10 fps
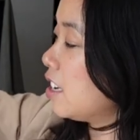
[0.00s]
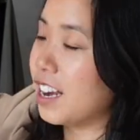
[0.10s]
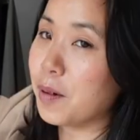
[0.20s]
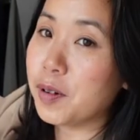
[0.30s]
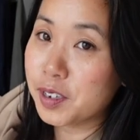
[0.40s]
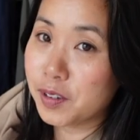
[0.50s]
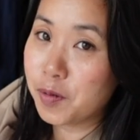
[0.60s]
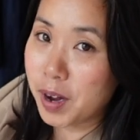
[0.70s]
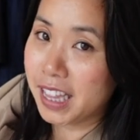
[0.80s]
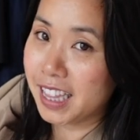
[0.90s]
Now, because of
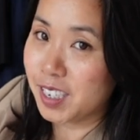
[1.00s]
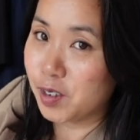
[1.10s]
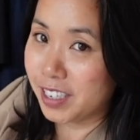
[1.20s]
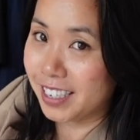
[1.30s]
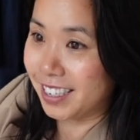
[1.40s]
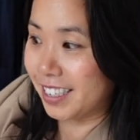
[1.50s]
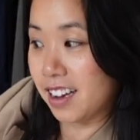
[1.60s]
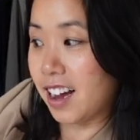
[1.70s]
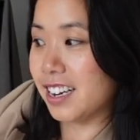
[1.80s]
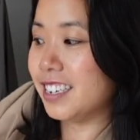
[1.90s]
the way that this dress is
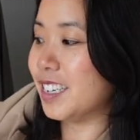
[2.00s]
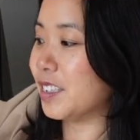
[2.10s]
designed,